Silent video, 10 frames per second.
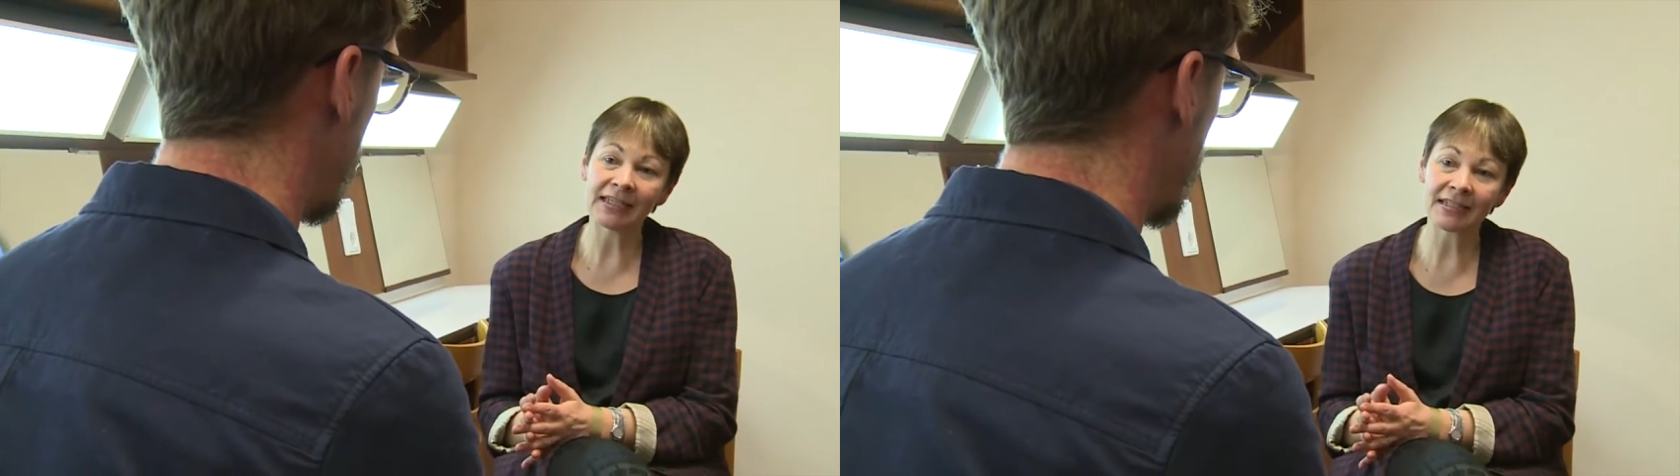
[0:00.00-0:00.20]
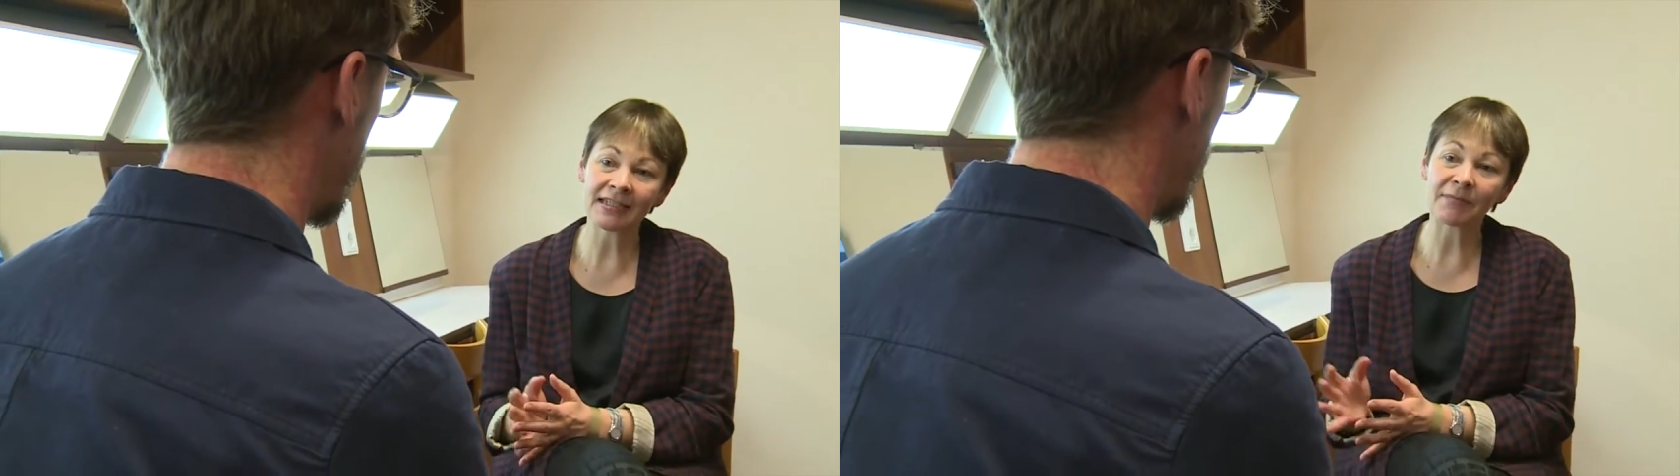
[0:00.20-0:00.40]

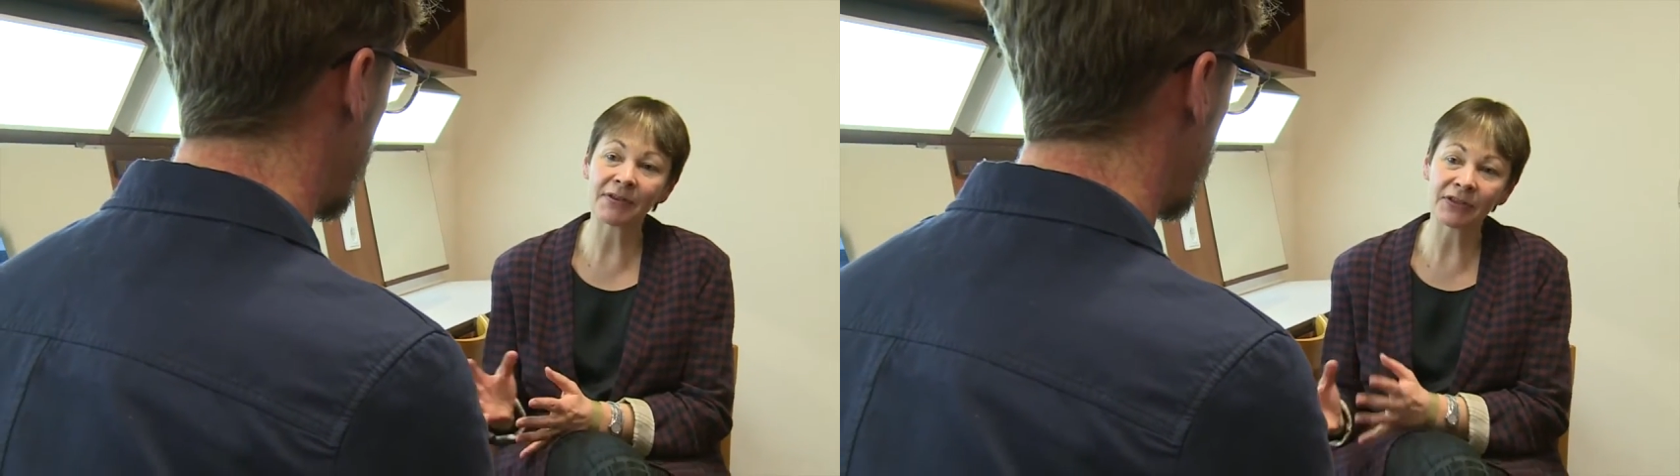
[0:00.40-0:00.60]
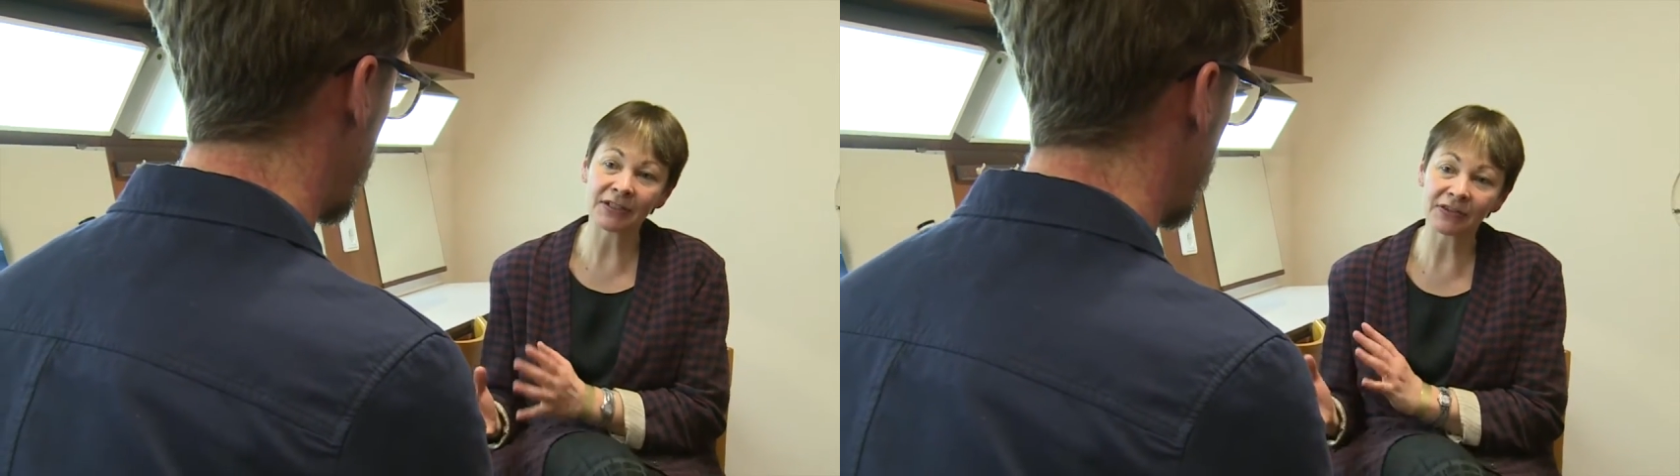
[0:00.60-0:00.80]

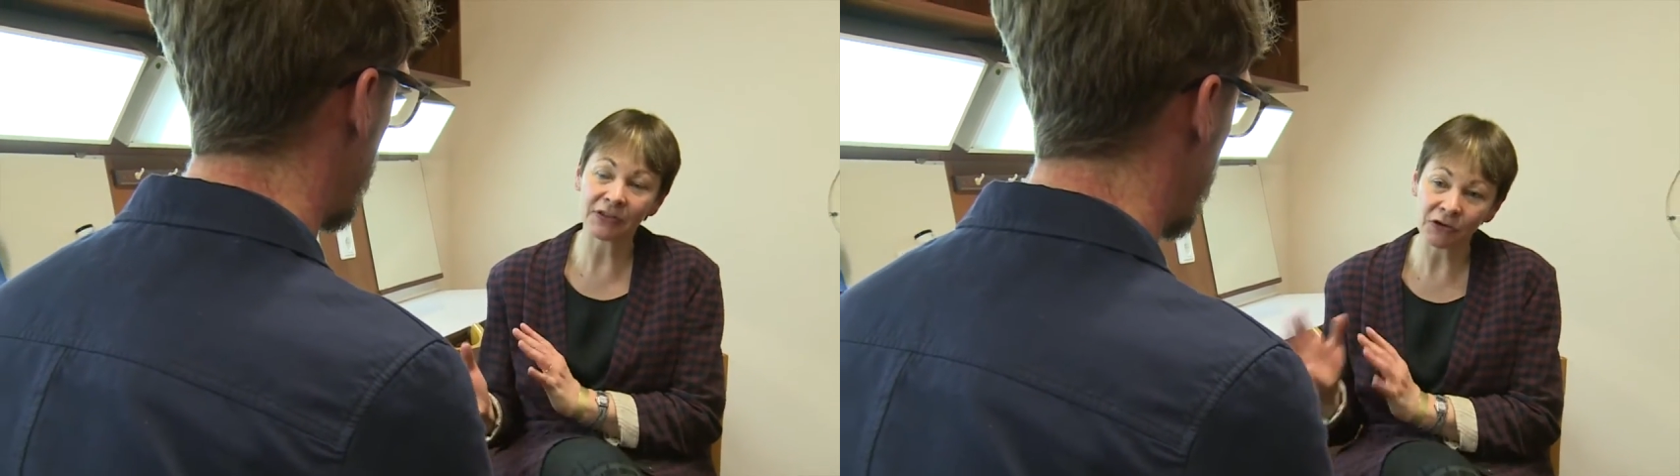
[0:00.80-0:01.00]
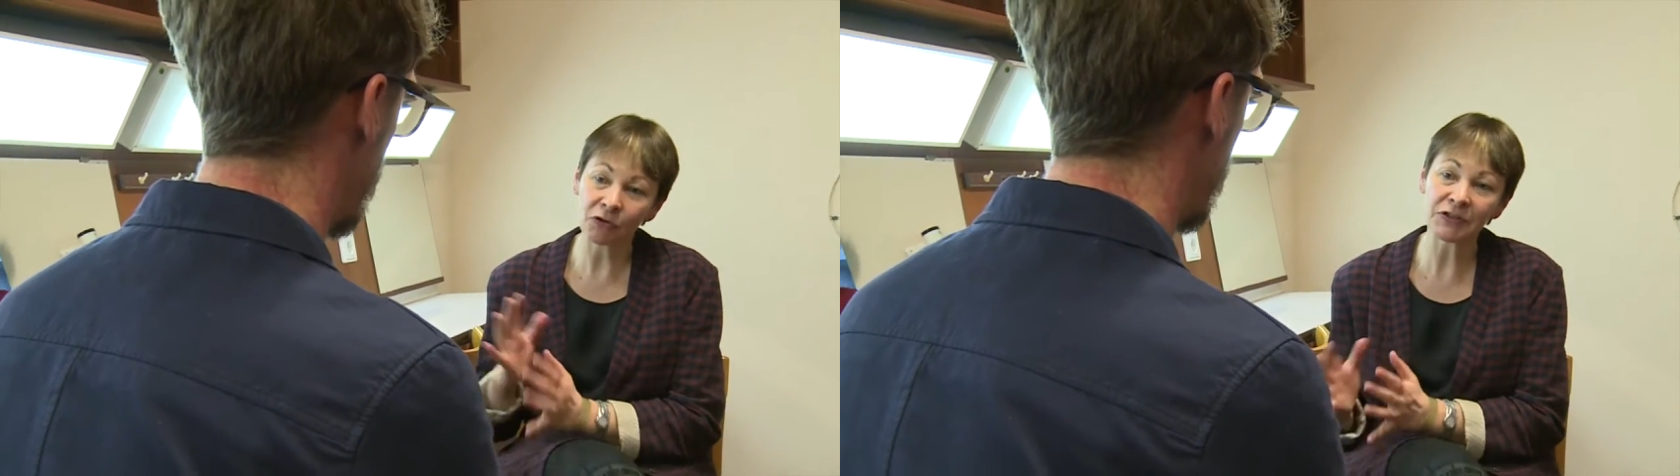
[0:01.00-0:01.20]
something
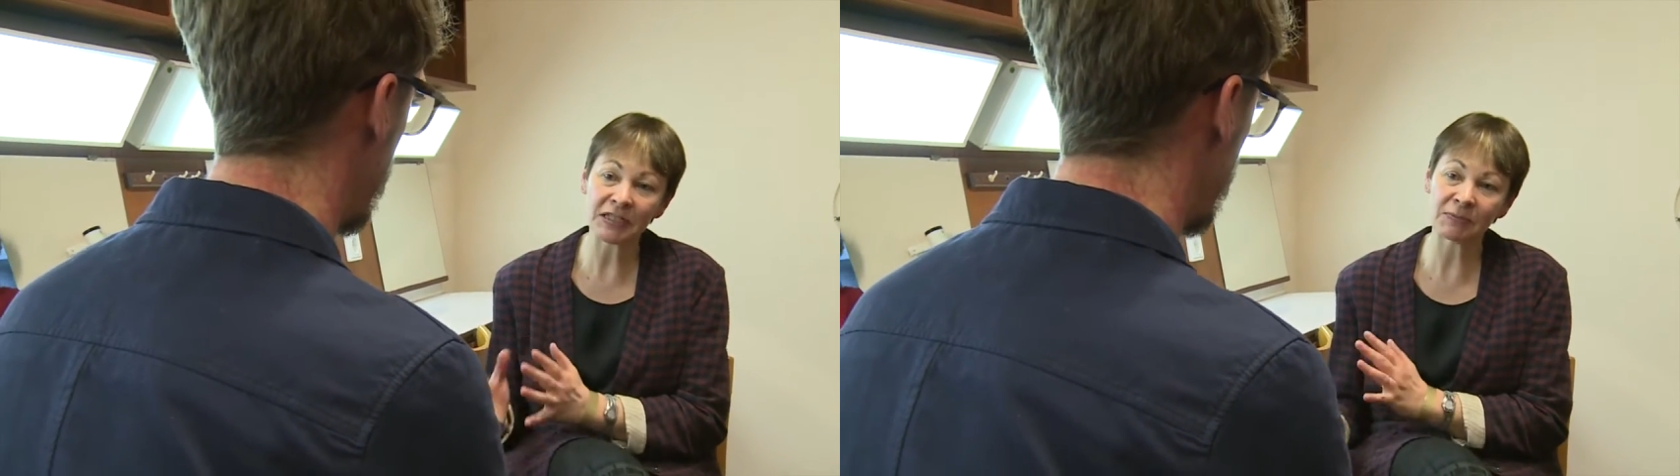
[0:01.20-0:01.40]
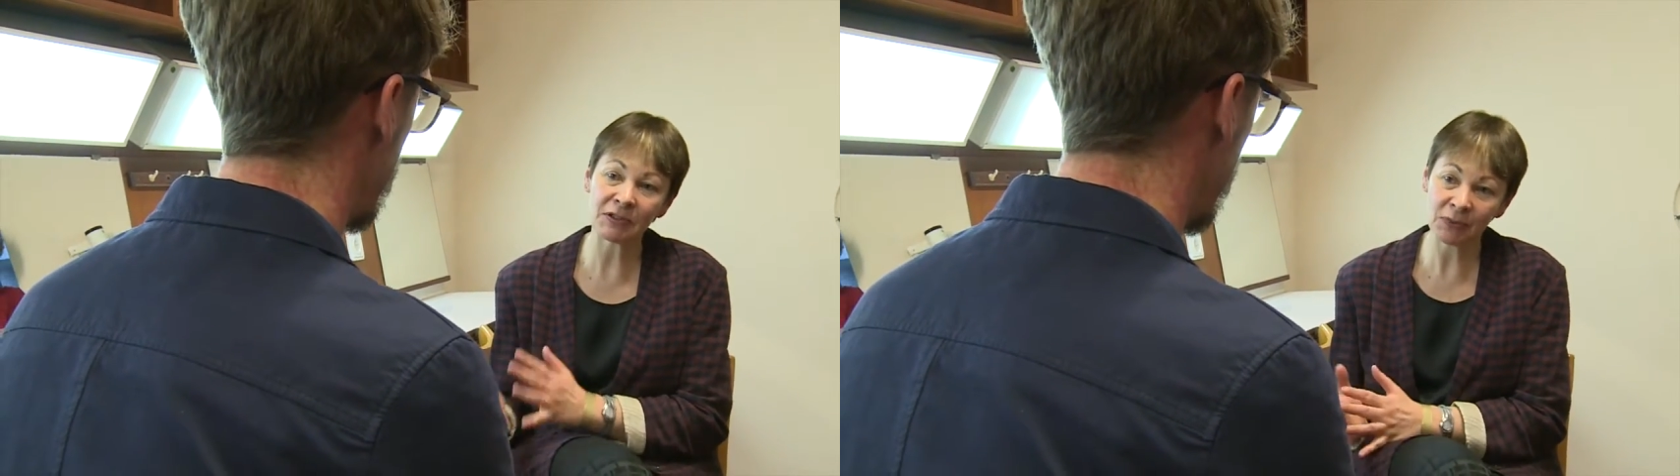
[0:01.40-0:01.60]
that crosses
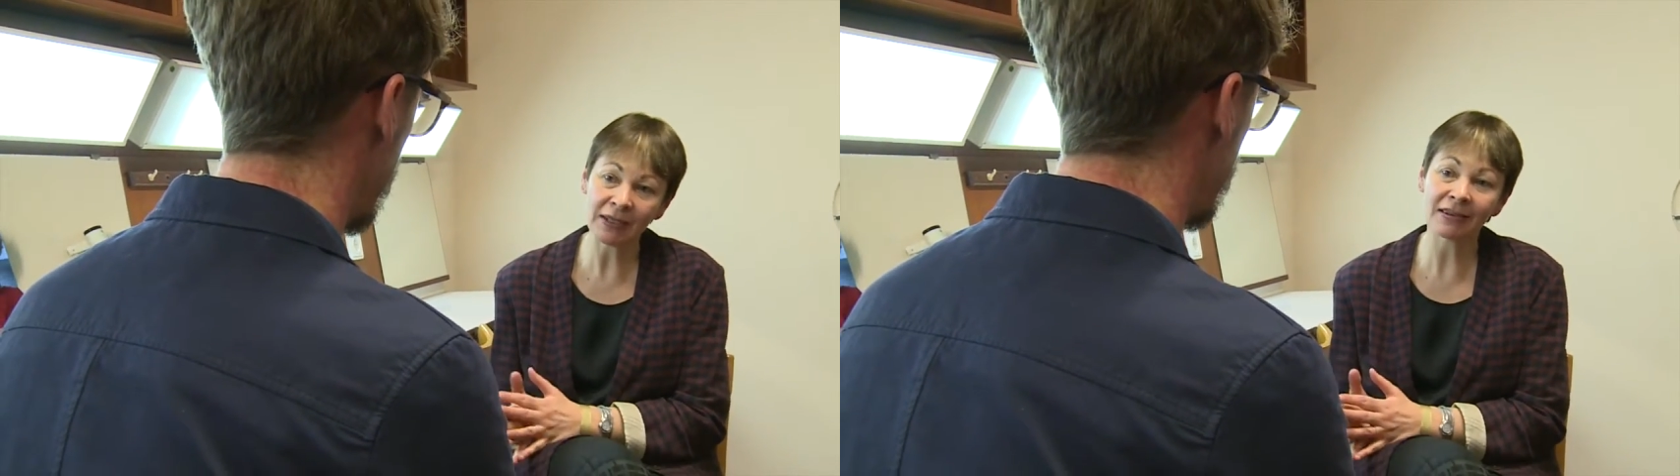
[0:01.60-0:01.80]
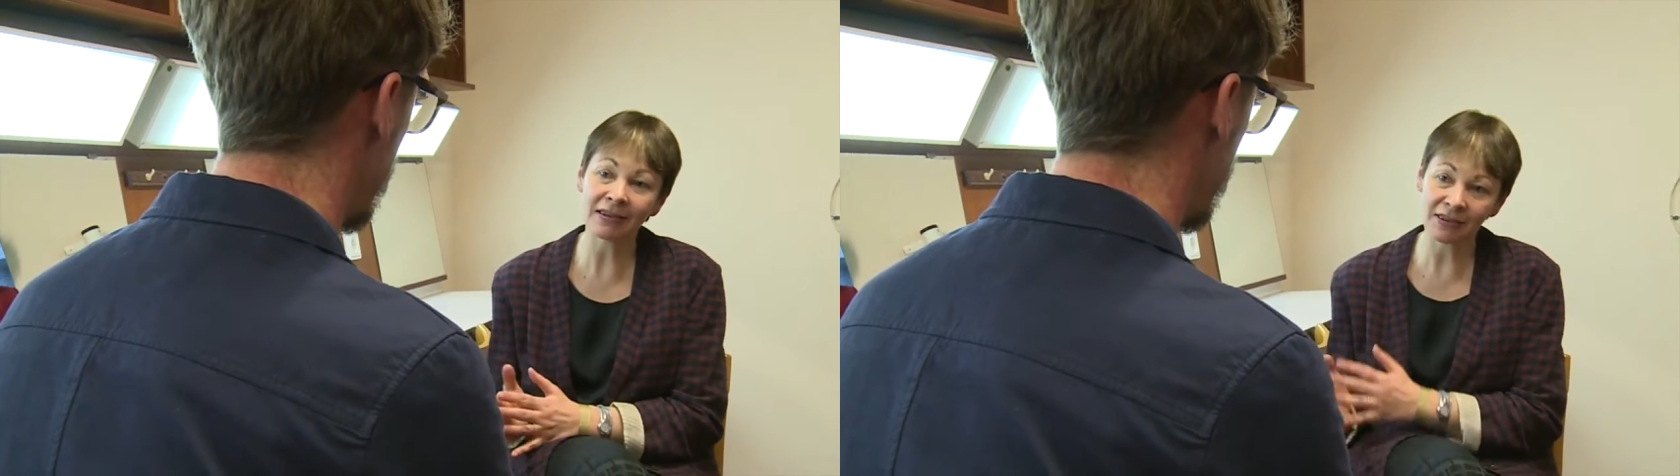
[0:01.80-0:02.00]
between